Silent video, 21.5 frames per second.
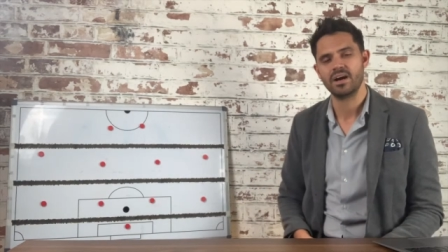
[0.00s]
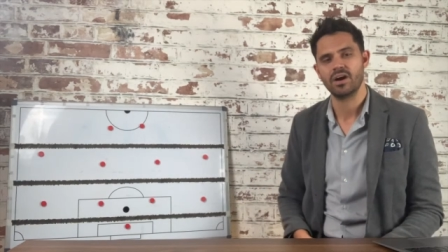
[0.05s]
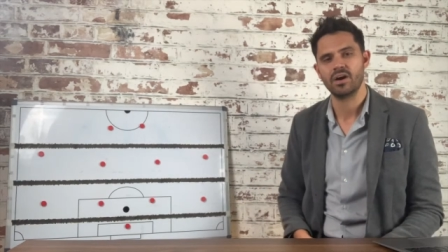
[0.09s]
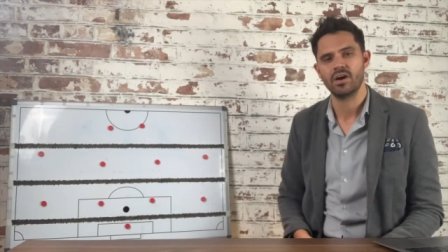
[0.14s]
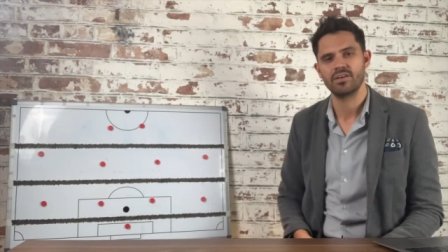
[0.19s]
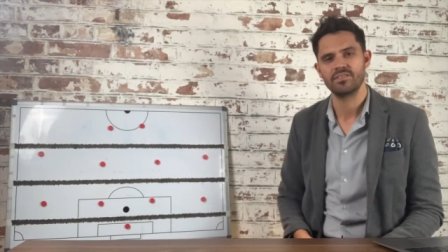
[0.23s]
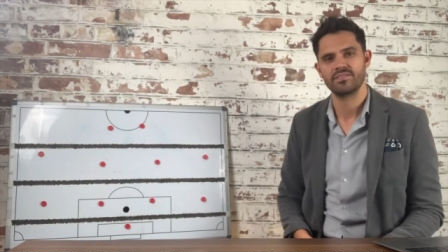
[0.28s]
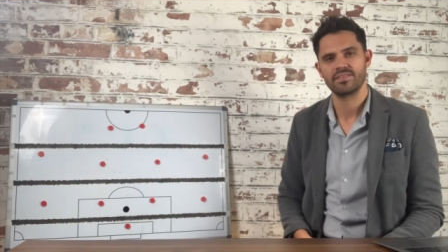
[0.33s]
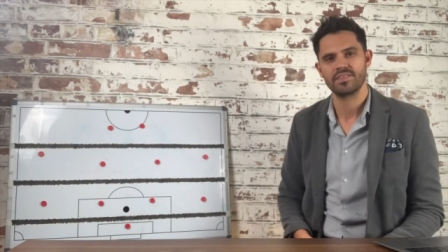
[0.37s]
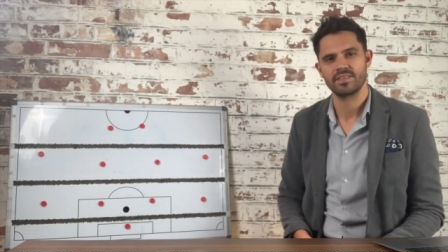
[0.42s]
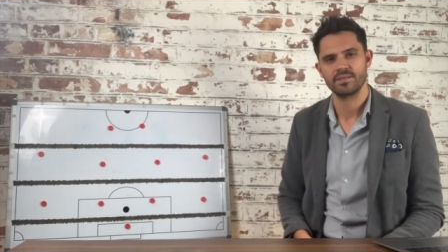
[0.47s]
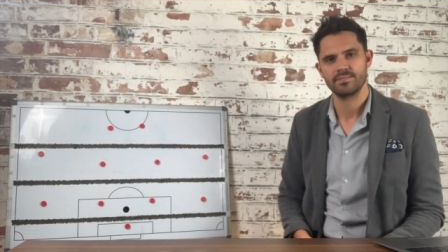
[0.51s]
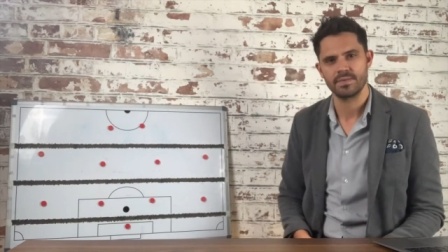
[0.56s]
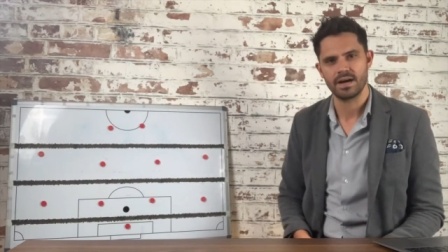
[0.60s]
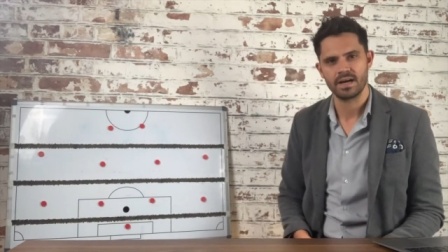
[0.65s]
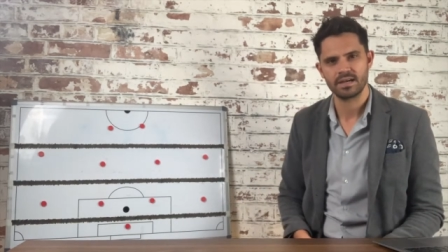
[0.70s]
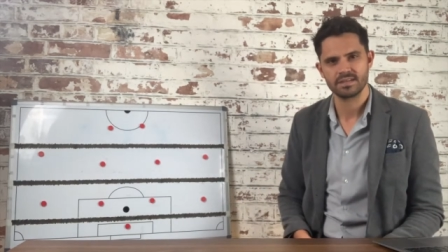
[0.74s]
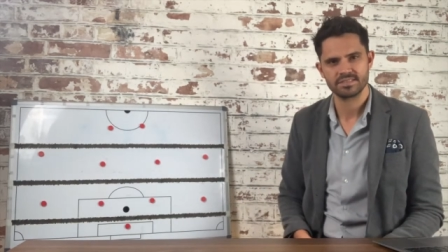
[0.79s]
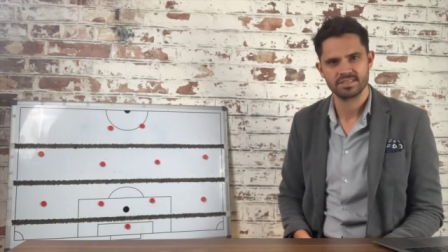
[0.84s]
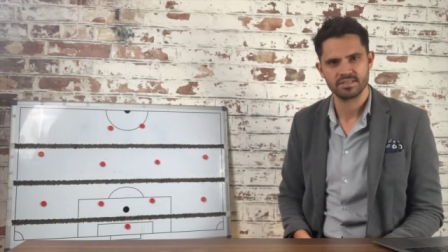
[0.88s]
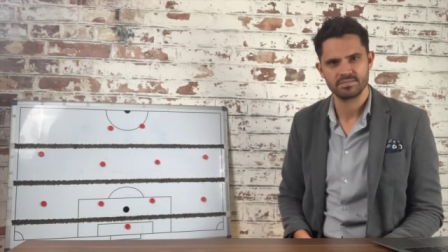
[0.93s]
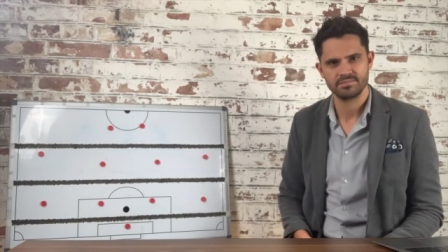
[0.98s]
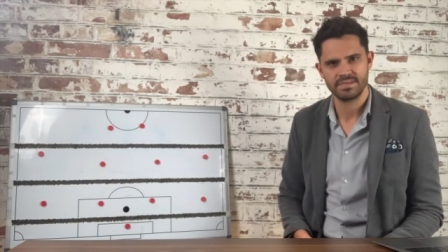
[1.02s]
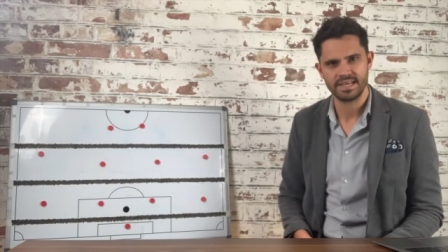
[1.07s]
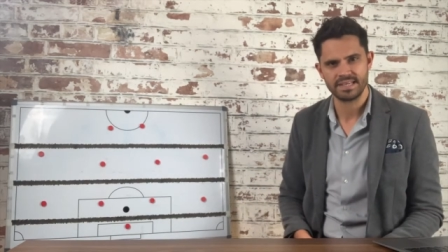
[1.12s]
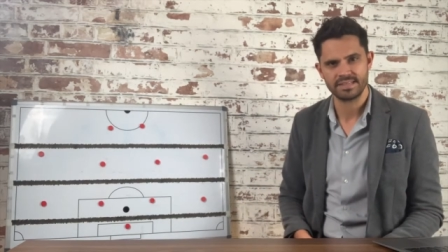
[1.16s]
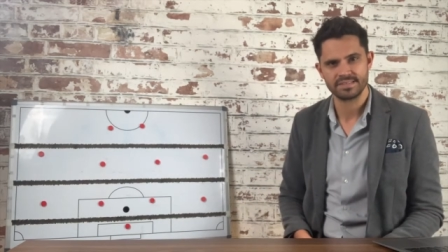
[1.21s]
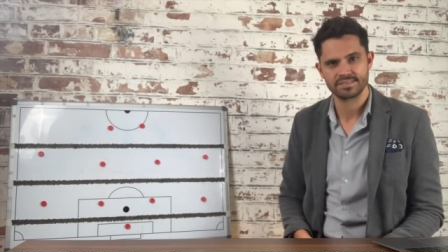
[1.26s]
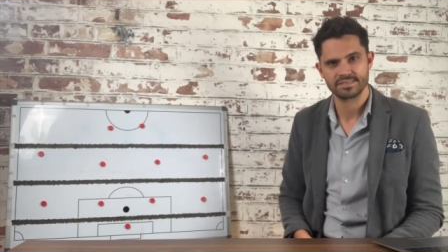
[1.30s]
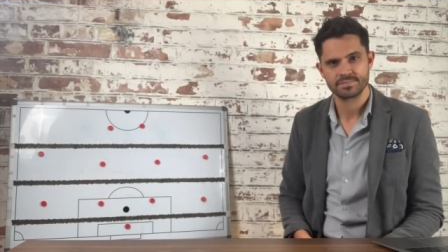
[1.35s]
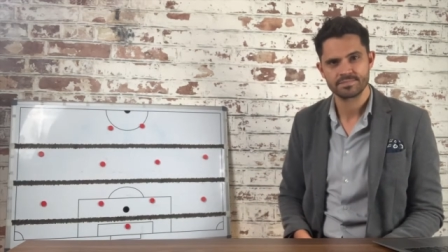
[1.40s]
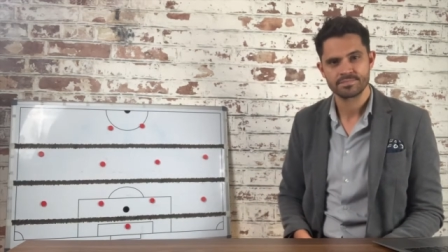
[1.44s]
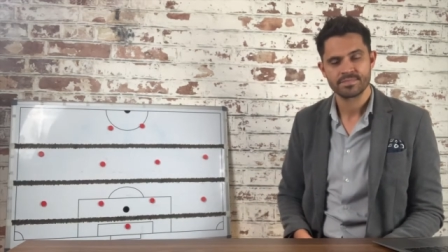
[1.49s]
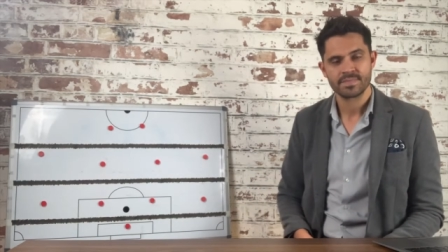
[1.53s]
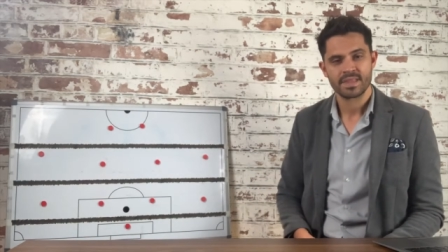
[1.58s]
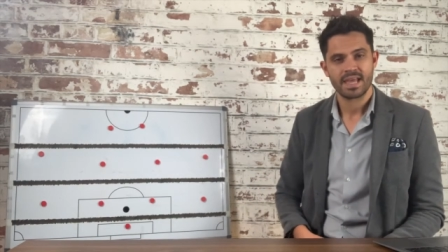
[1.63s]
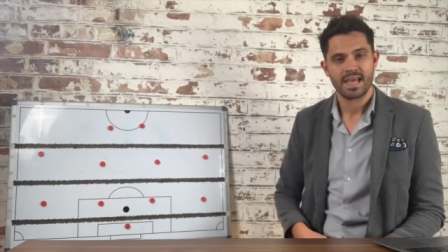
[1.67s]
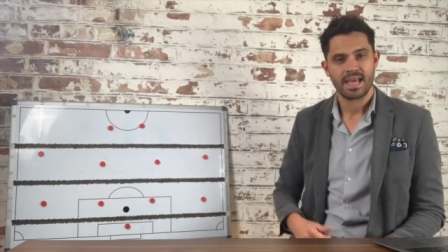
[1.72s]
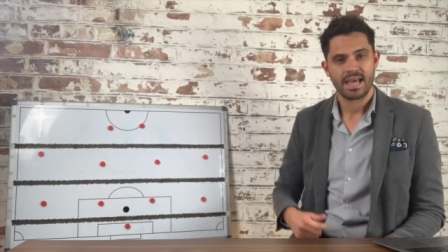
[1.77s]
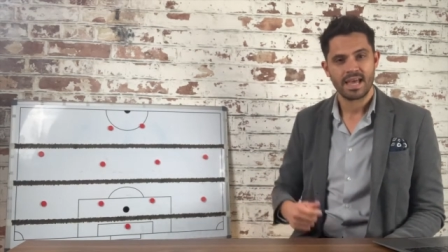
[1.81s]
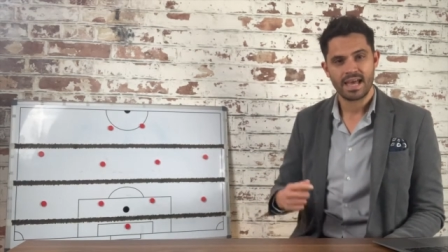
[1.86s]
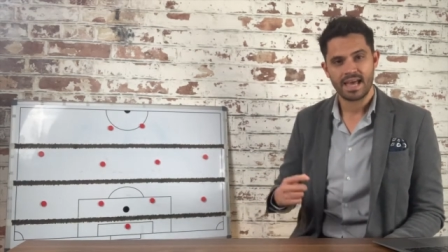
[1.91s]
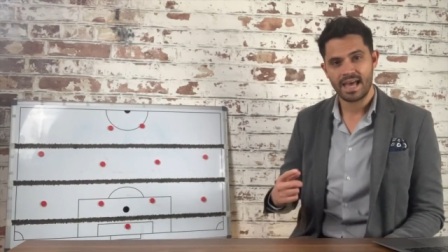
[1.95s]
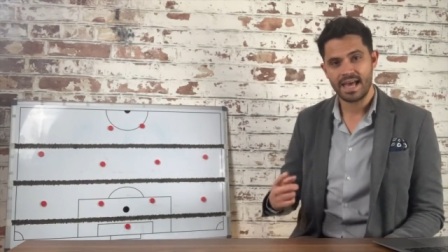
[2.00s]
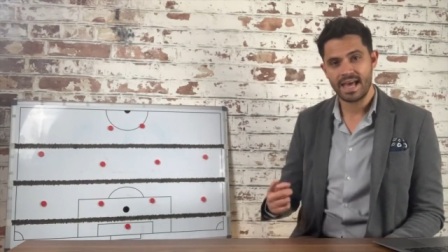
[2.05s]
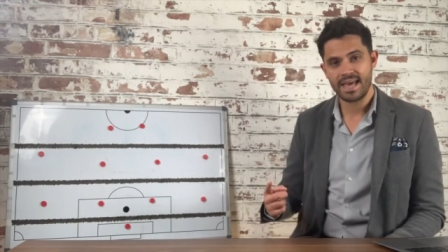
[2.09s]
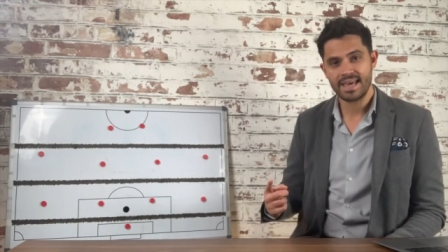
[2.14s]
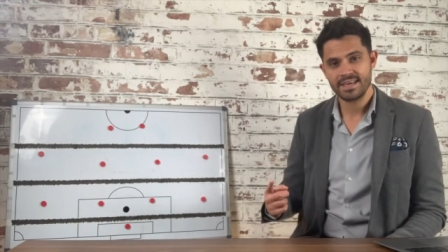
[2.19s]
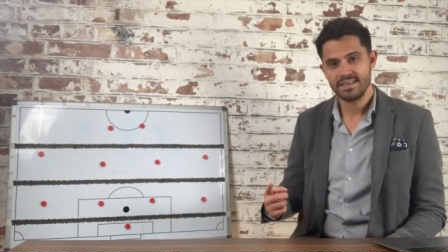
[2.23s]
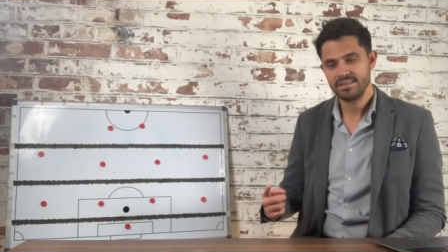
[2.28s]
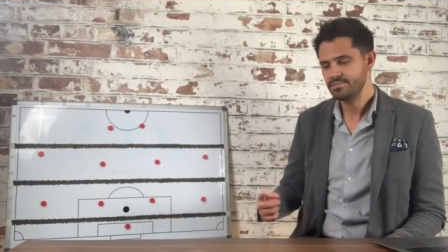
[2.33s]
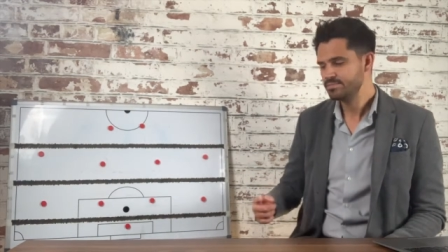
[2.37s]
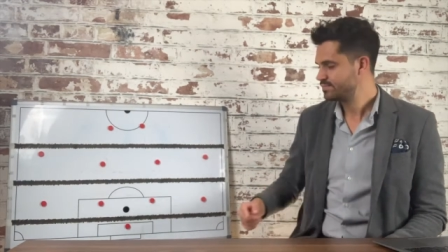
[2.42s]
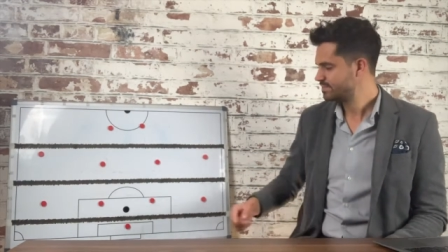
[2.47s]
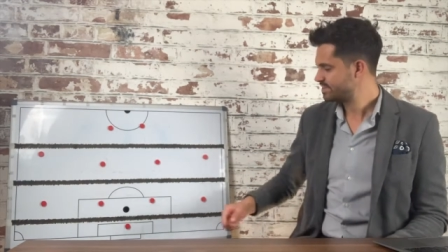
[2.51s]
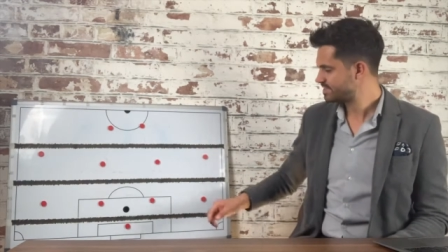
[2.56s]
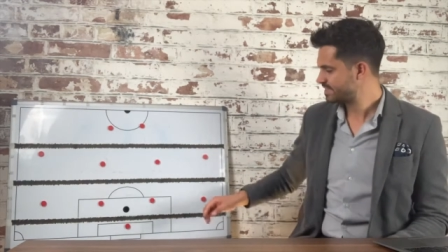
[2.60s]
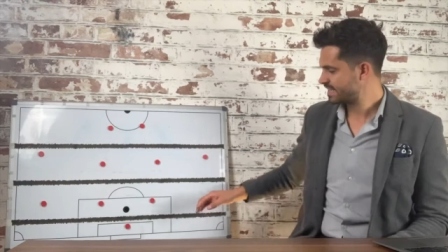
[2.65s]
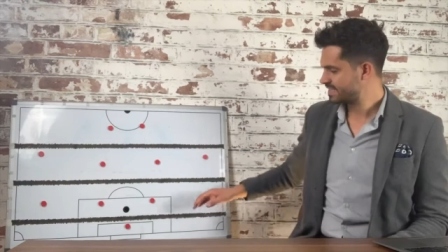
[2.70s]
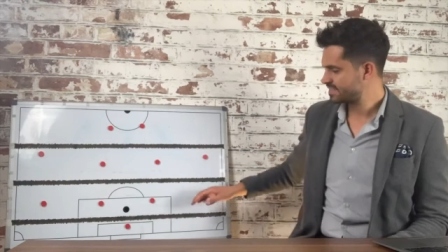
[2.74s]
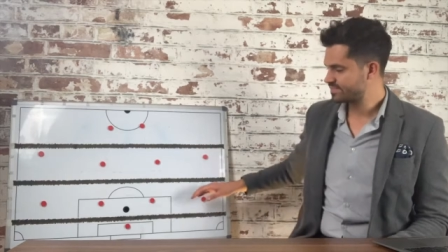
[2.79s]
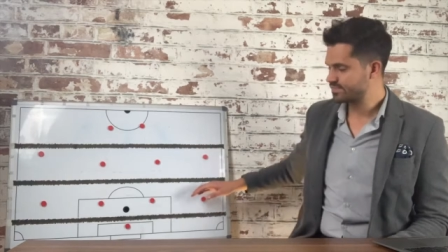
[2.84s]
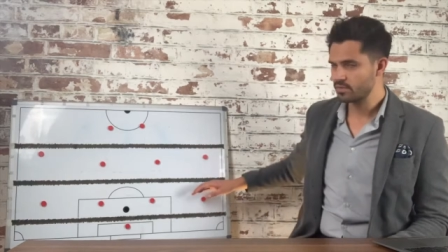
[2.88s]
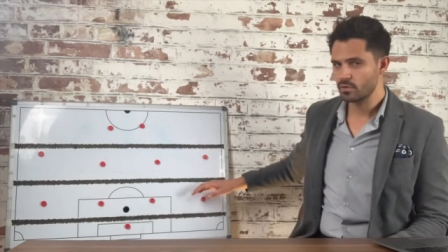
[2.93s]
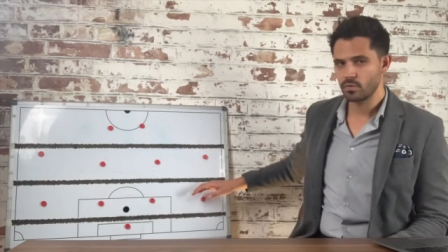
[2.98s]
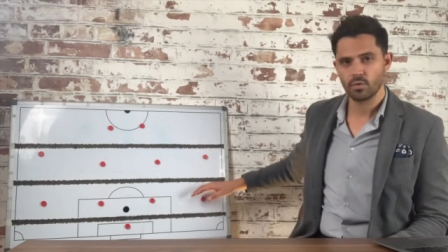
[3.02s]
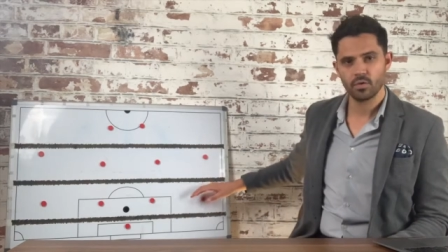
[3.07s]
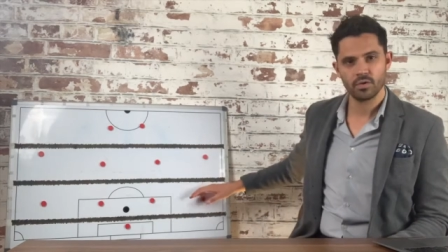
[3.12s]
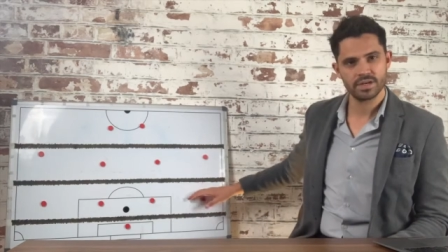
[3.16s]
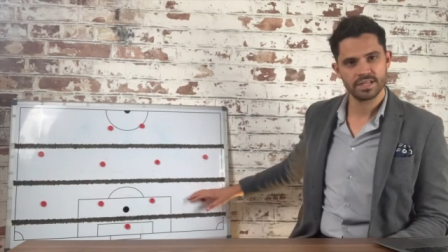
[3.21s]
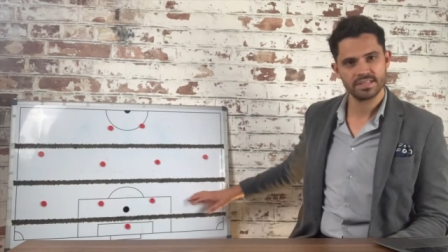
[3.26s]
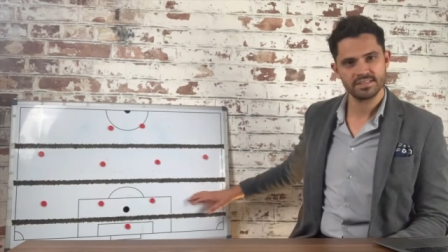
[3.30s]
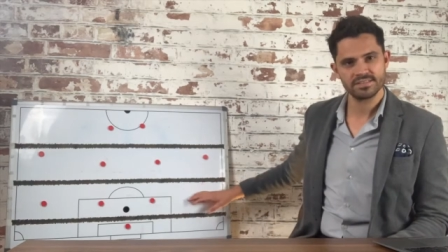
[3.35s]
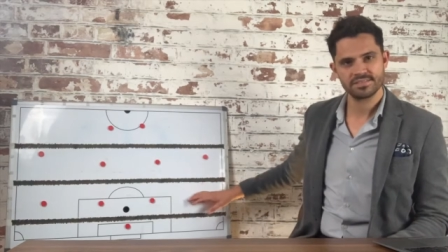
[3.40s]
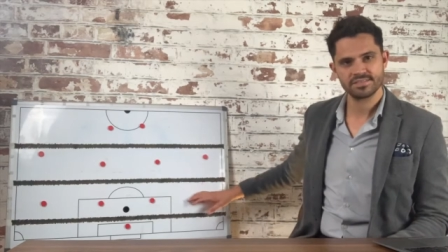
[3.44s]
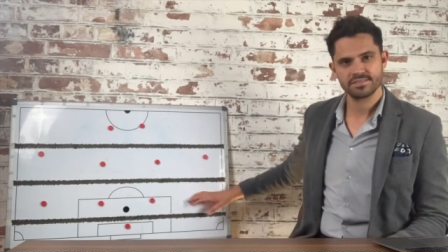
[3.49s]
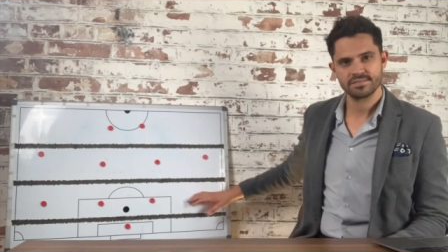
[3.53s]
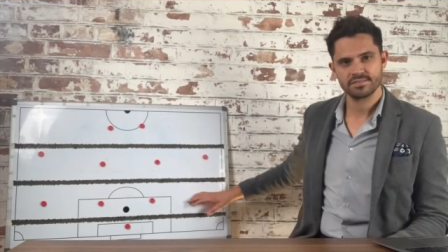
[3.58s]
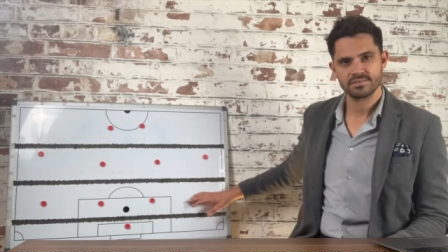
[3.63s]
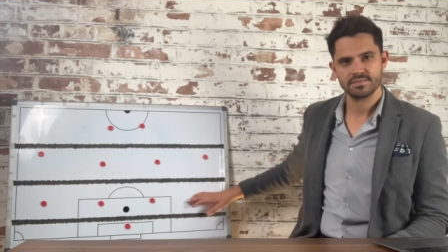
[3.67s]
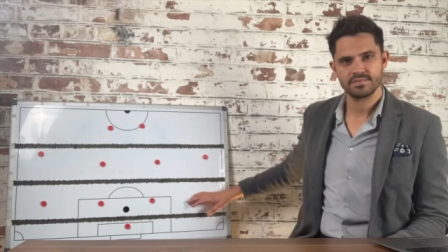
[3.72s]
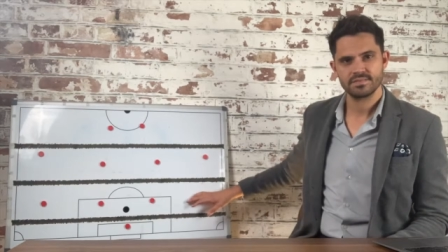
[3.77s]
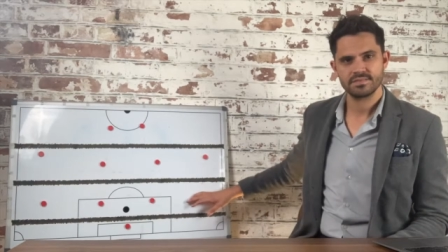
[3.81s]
of the marketing mix. A stands for audience,